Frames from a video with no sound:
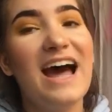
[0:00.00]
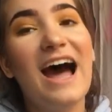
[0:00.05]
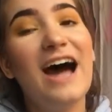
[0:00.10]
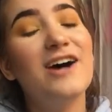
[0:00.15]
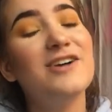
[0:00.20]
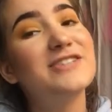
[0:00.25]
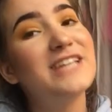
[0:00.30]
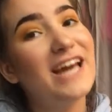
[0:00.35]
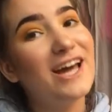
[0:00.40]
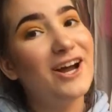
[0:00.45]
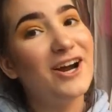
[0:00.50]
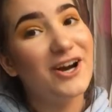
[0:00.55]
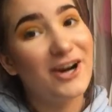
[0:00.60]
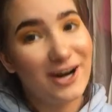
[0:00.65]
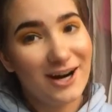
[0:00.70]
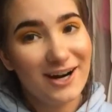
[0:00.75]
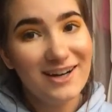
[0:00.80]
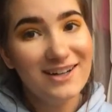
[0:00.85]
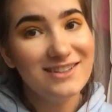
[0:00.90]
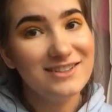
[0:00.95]
I'll get
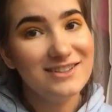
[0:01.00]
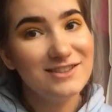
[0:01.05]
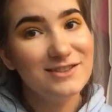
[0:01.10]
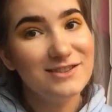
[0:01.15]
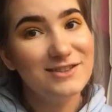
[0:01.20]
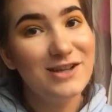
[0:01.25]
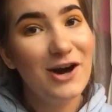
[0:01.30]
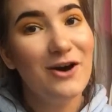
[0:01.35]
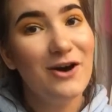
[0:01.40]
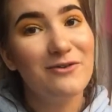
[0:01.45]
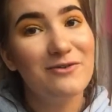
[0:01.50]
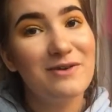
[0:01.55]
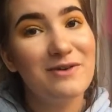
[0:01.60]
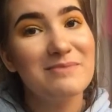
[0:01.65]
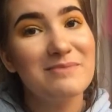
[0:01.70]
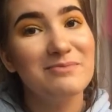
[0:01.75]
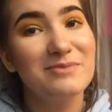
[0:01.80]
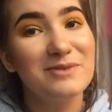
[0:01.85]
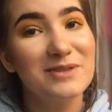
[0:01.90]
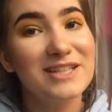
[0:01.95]
hurt. So
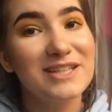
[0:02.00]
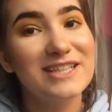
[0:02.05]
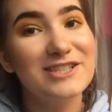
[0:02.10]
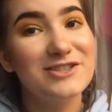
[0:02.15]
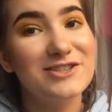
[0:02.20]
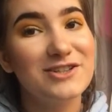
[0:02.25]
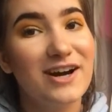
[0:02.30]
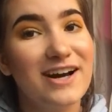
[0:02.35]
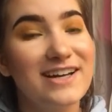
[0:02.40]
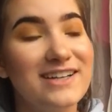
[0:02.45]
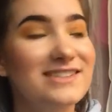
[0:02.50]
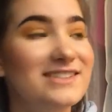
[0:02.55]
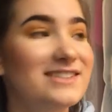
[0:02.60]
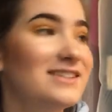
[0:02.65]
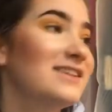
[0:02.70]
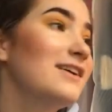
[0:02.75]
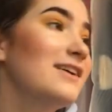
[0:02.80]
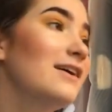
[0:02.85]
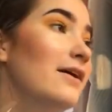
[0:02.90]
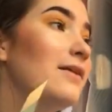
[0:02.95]
I'm really trying to
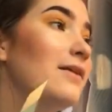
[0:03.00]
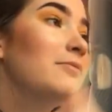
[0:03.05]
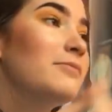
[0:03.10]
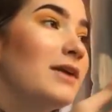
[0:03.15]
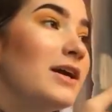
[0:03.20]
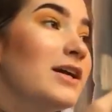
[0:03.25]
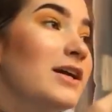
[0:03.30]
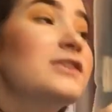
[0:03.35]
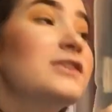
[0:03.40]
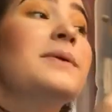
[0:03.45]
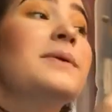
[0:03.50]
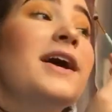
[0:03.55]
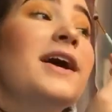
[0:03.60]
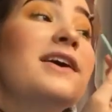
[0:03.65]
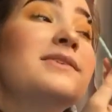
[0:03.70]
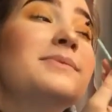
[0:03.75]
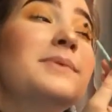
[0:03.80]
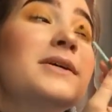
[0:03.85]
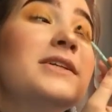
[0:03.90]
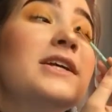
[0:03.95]
manage my
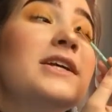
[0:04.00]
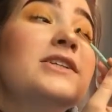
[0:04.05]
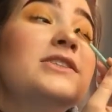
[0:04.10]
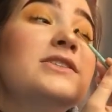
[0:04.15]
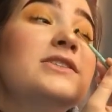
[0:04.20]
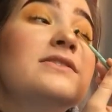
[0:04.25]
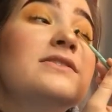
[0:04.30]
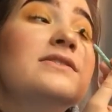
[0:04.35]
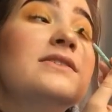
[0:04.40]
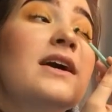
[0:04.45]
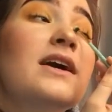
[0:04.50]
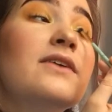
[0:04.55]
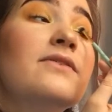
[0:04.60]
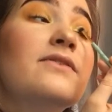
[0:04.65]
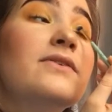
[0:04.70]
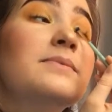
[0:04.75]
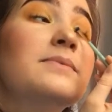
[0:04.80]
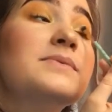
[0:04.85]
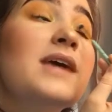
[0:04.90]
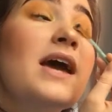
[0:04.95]
expectations is kind of
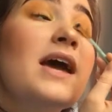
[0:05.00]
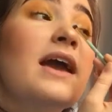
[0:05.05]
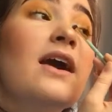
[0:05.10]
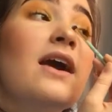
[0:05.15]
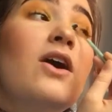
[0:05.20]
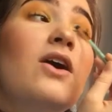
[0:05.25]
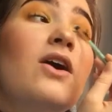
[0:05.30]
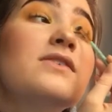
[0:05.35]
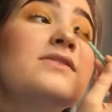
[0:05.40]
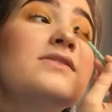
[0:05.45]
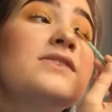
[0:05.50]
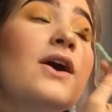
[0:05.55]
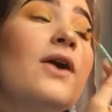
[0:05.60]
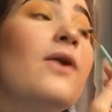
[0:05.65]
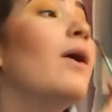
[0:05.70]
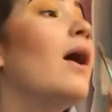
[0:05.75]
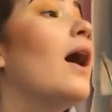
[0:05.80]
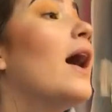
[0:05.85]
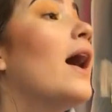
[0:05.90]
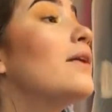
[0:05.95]
what I'm saying.
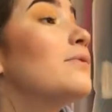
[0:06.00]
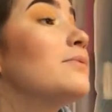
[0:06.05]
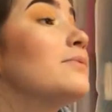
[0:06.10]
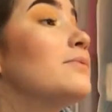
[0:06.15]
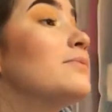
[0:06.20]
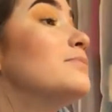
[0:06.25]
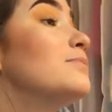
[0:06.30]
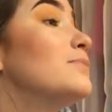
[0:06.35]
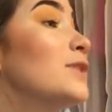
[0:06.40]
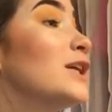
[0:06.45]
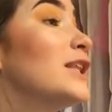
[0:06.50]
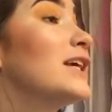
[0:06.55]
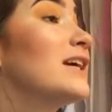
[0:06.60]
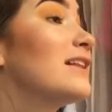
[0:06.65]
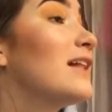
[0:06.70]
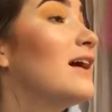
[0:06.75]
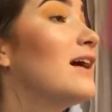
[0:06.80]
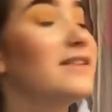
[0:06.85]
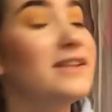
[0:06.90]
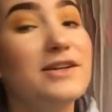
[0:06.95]
Also, I'm really
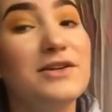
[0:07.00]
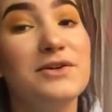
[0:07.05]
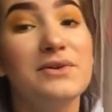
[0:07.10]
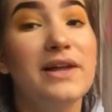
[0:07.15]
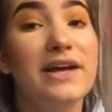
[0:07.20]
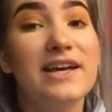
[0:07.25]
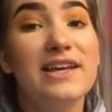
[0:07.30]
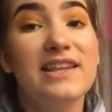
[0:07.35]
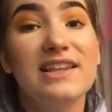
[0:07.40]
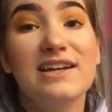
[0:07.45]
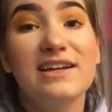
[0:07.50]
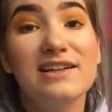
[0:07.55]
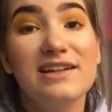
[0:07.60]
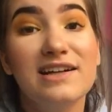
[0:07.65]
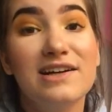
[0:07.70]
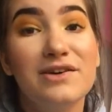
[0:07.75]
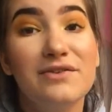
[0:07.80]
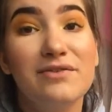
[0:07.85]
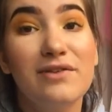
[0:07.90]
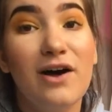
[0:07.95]
glad that you like the
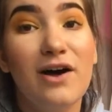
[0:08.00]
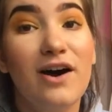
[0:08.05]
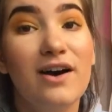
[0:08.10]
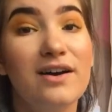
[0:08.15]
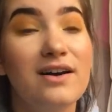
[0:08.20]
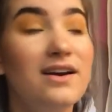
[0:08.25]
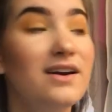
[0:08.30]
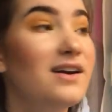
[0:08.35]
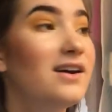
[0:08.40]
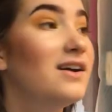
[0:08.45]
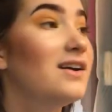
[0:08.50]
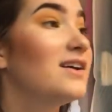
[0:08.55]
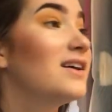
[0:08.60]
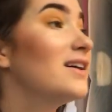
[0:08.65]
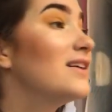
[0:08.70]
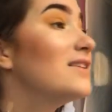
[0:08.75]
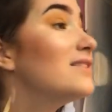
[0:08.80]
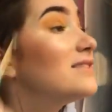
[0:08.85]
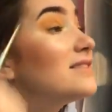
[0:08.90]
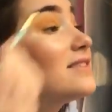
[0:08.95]
glitter vlog
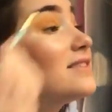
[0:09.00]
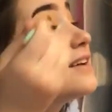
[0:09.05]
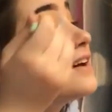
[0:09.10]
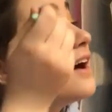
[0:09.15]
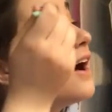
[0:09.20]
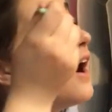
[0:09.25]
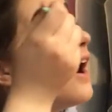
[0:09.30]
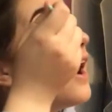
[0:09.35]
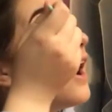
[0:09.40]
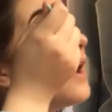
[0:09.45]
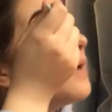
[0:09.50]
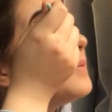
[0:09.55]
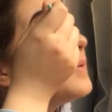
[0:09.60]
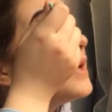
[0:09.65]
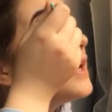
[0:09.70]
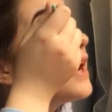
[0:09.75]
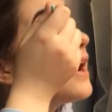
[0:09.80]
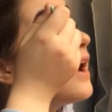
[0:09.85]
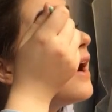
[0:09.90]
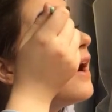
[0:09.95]
because I
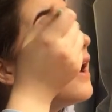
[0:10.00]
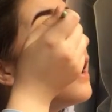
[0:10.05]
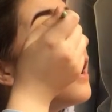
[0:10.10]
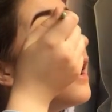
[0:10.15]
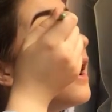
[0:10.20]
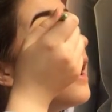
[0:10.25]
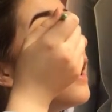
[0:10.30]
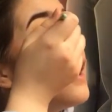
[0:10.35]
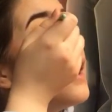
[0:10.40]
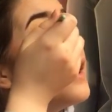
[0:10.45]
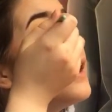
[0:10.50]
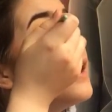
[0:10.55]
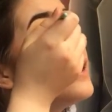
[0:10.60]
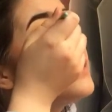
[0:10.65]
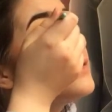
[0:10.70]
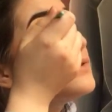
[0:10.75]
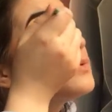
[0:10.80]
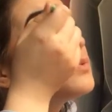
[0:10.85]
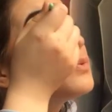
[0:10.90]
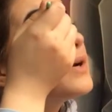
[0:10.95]
mean,
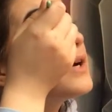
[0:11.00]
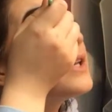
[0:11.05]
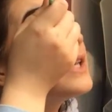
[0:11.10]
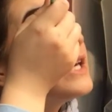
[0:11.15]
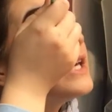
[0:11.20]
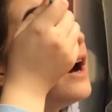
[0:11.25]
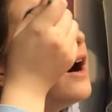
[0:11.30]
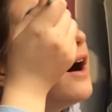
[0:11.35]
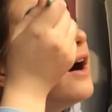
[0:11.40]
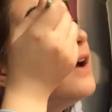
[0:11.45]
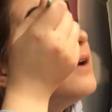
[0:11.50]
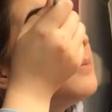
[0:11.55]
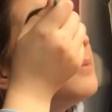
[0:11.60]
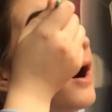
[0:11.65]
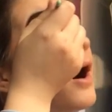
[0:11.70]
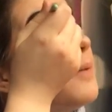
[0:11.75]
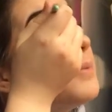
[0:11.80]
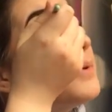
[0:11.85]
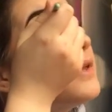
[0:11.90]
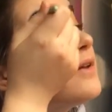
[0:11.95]
it's really
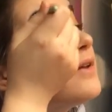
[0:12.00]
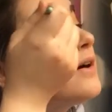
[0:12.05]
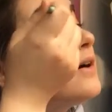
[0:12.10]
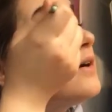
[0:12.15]
unpopular